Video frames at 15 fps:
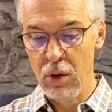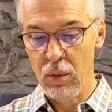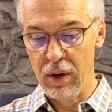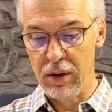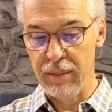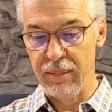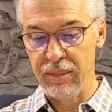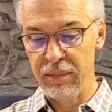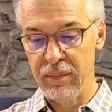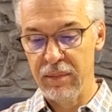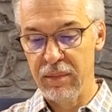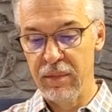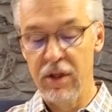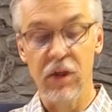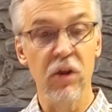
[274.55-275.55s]

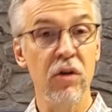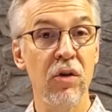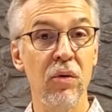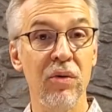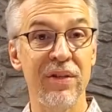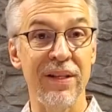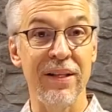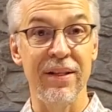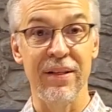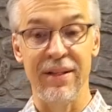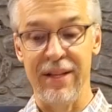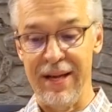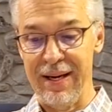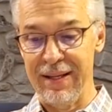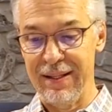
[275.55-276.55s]
Well, the good news is
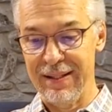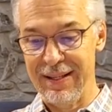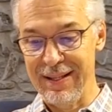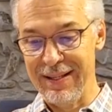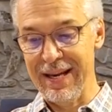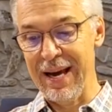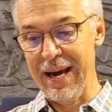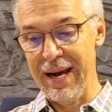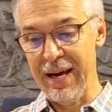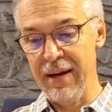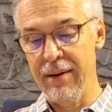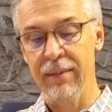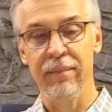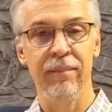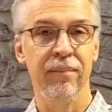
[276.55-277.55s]
that
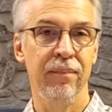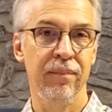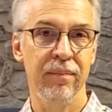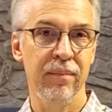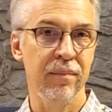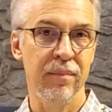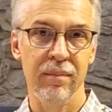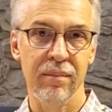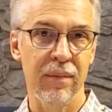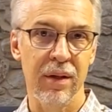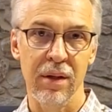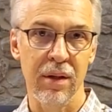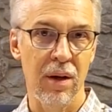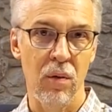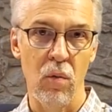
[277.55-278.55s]
today,
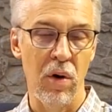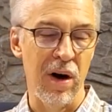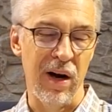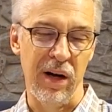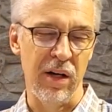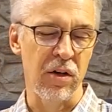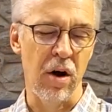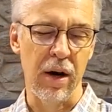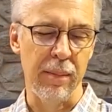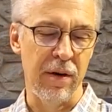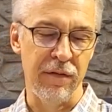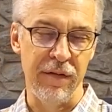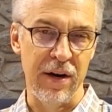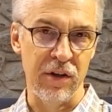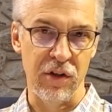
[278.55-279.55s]
we're not going to talk
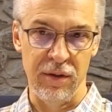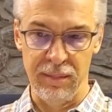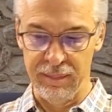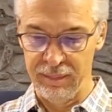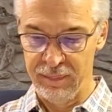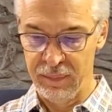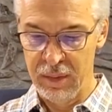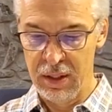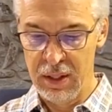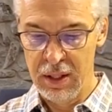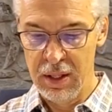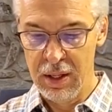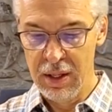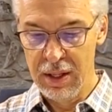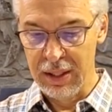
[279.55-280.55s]
about fashion.
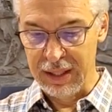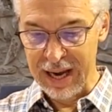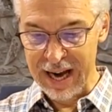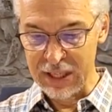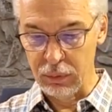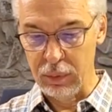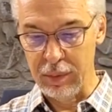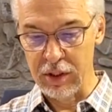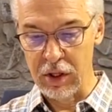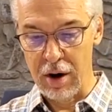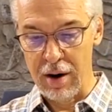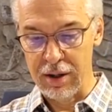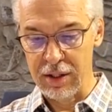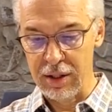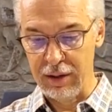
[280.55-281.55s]
Last week we
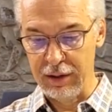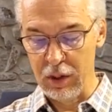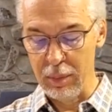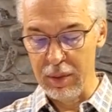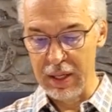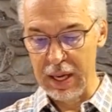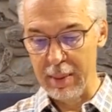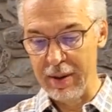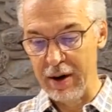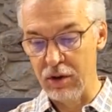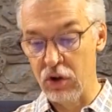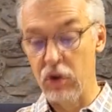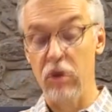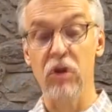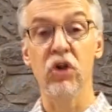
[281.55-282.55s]
talked a little bit
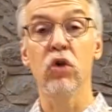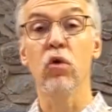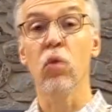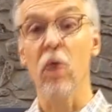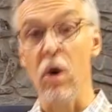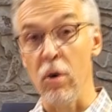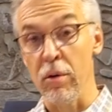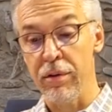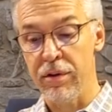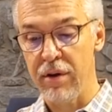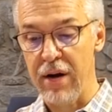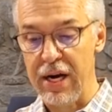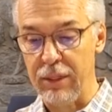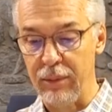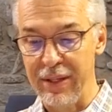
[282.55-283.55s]
about church growth,
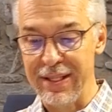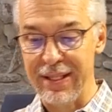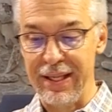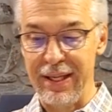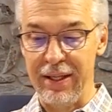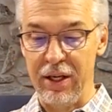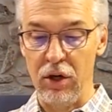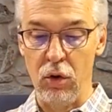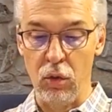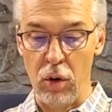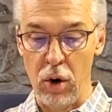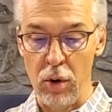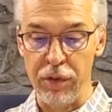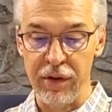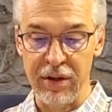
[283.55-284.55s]
and we said that
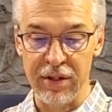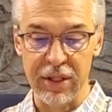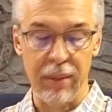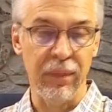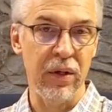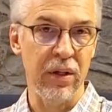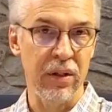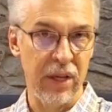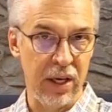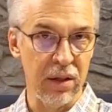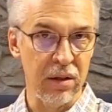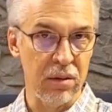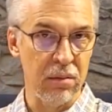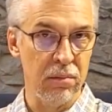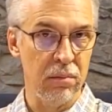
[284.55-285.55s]
growth is something
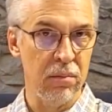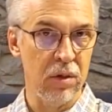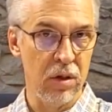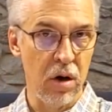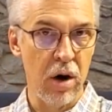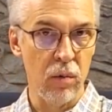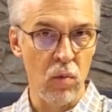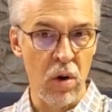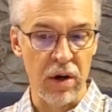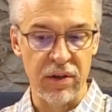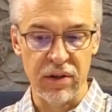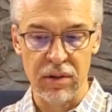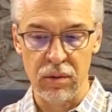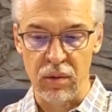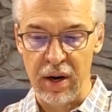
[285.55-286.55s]
that God
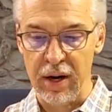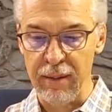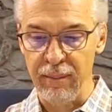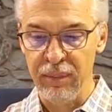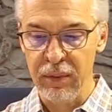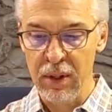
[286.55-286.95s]
wants, right?